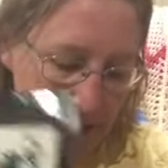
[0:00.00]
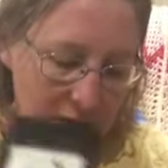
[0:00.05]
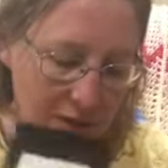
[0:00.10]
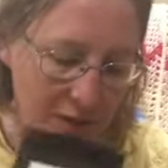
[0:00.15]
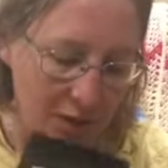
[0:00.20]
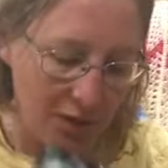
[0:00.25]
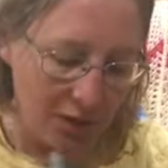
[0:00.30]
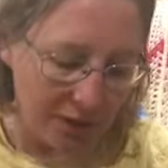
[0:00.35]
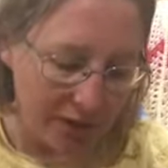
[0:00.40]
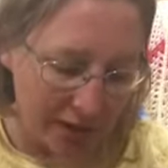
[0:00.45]

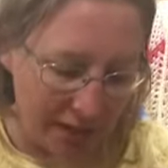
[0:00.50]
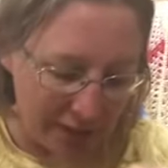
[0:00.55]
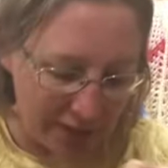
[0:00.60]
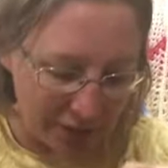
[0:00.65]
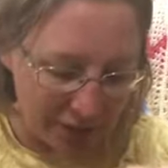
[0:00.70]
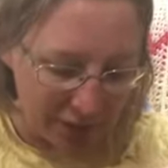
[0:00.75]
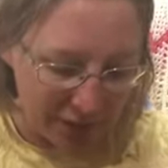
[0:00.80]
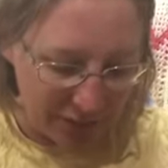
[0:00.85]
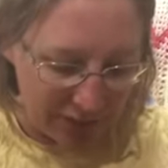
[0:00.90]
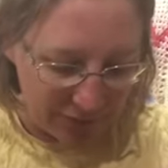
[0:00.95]
Not that I
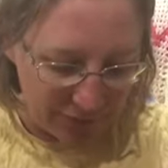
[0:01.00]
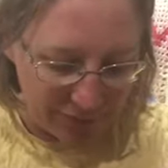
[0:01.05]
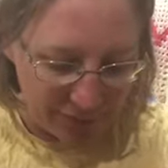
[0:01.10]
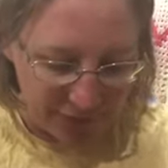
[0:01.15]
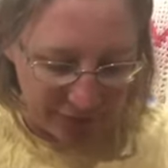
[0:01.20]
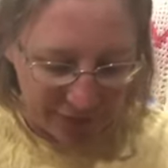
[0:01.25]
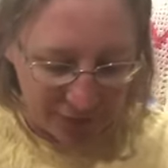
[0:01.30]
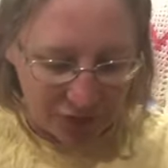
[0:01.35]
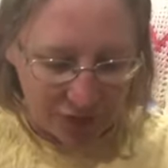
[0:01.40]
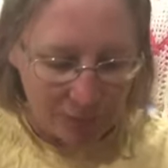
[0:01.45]
don't love her,
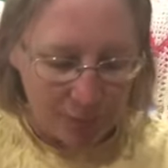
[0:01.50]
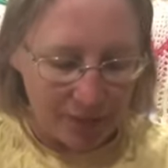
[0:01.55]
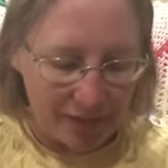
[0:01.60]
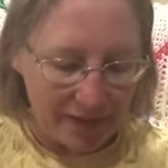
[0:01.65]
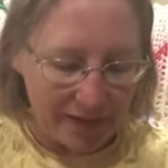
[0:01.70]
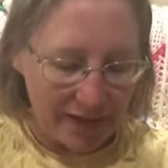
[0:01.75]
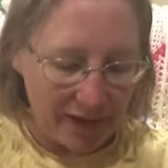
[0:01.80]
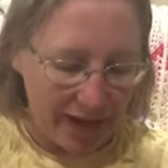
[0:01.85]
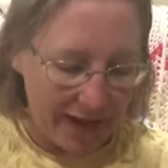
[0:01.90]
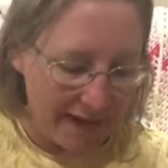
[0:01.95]
it's just one
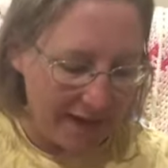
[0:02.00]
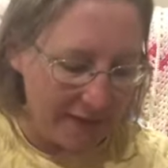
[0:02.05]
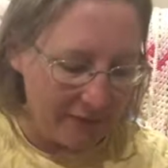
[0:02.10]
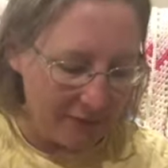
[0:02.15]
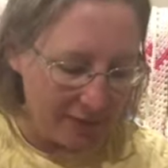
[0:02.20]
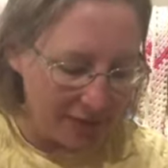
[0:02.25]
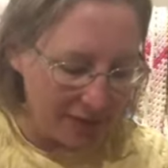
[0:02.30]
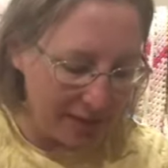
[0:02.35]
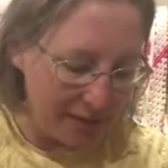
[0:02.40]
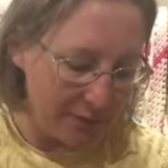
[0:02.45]
that I
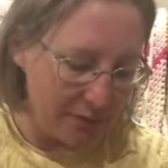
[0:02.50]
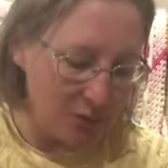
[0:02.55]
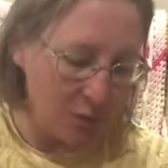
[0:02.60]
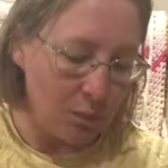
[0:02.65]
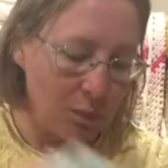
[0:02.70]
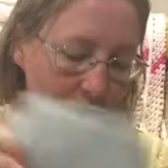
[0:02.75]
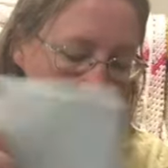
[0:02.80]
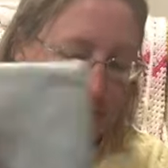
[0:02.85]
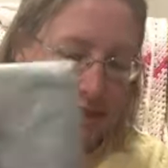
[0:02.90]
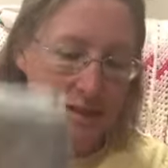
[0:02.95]
never seem to
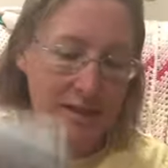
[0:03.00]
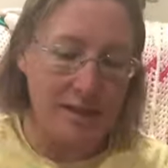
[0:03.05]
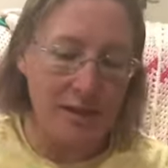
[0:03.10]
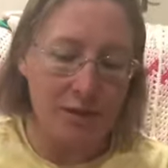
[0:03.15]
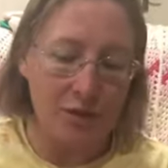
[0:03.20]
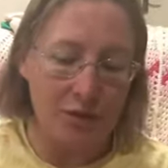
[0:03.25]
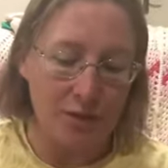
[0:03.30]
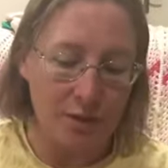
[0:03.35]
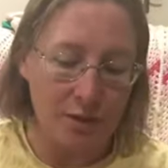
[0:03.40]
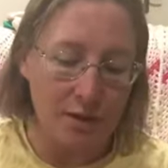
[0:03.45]
want to
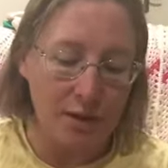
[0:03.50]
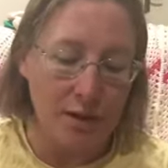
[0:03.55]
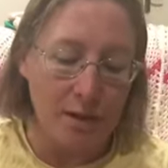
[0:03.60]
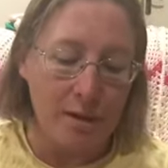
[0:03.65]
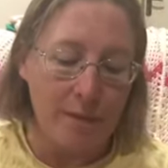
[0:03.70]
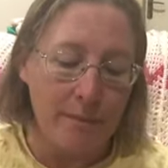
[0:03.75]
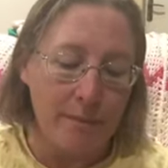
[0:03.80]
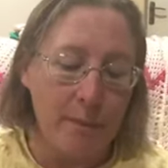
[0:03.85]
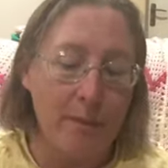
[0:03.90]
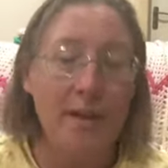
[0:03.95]
stitch on.
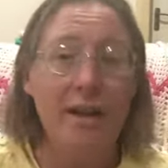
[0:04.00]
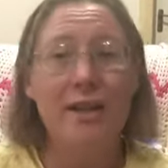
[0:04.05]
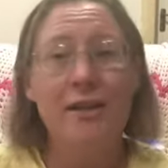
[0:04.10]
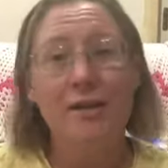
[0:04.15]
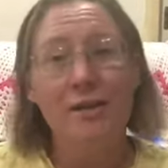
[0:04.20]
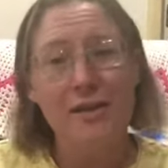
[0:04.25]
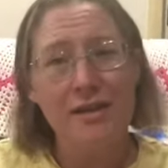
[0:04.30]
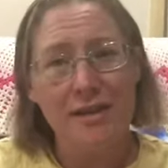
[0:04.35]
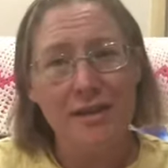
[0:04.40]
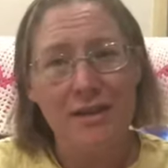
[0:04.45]
But when I
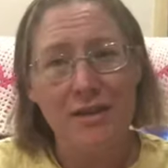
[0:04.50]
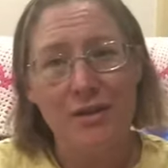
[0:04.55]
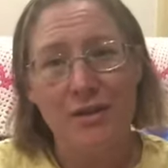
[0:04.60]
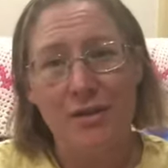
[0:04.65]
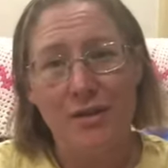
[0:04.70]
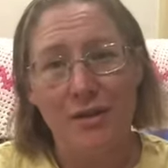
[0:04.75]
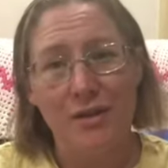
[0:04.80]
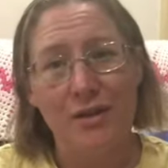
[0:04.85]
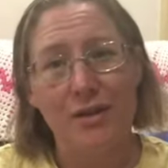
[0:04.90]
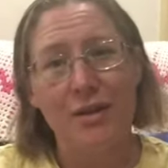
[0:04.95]
do stitch
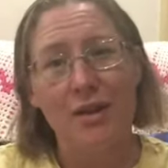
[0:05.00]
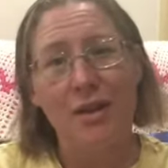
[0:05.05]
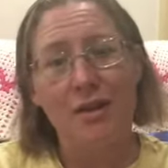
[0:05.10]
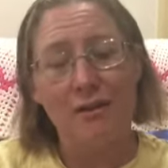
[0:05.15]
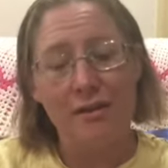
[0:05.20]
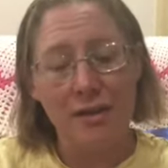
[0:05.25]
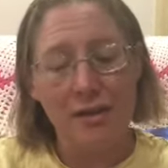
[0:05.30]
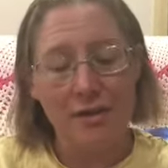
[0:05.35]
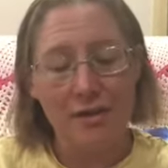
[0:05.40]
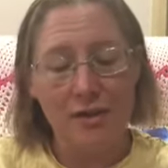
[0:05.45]
on her, I
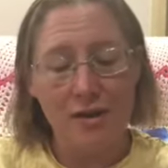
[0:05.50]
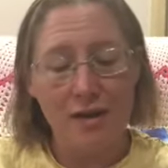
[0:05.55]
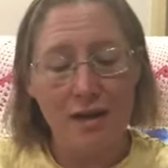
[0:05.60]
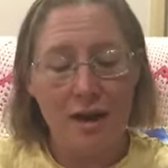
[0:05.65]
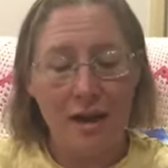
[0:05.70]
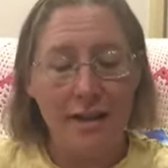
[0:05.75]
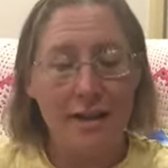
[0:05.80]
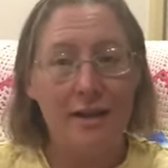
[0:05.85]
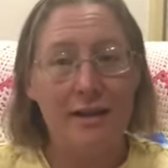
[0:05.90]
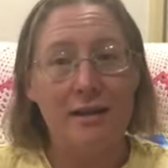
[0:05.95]
really do
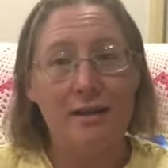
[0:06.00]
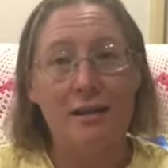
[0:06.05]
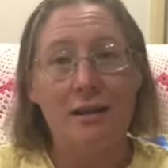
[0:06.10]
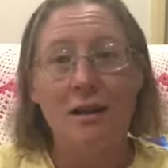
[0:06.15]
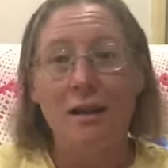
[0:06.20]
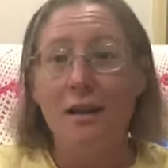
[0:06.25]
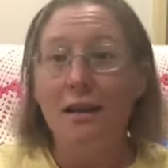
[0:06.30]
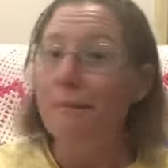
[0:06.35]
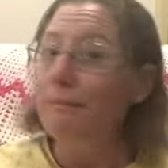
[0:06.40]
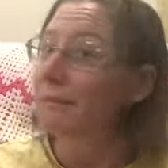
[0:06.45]
like it.
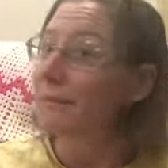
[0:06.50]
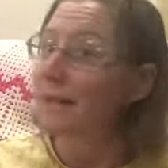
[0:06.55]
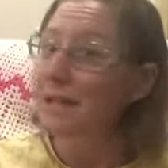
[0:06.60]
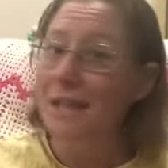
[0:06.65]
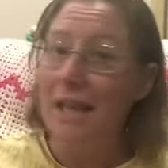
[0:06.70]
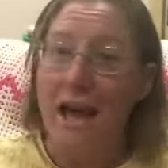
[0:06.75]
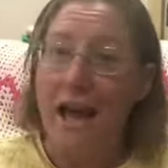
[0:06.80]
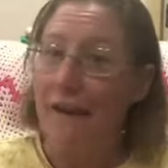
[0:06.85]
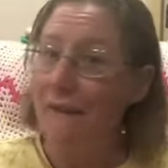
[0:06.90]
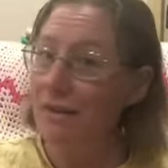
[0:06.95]

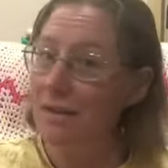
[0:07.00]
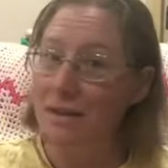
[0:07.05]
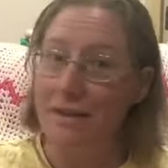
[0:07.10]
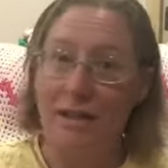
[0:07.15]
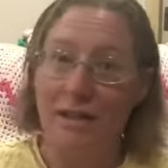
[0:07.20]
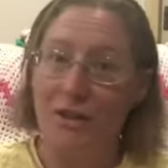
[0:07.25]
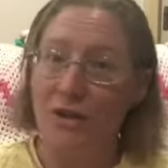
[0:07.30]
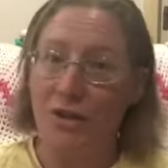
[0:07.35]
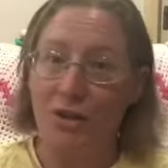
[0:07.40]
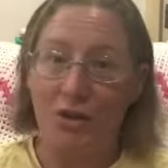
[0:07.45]
Haven't
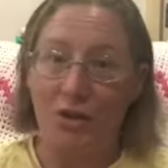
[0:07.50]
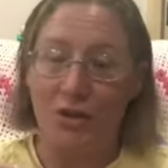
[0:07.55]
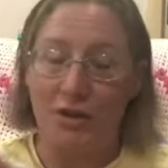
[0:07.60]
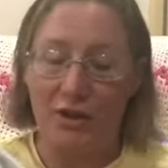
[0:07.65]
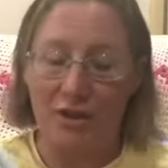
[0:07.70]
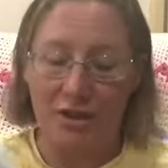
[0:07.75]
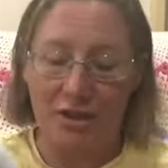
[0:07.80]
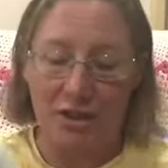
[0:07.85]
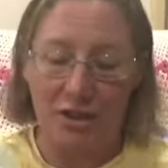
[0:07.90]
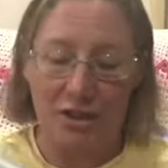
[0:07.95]
stitched on her
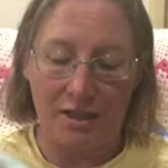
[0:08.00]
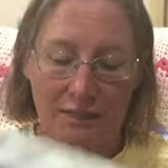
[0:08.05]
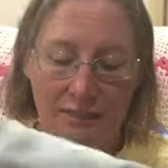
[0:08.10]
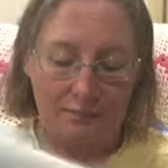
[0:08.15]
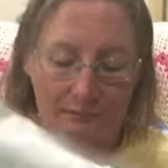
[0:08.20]
this year.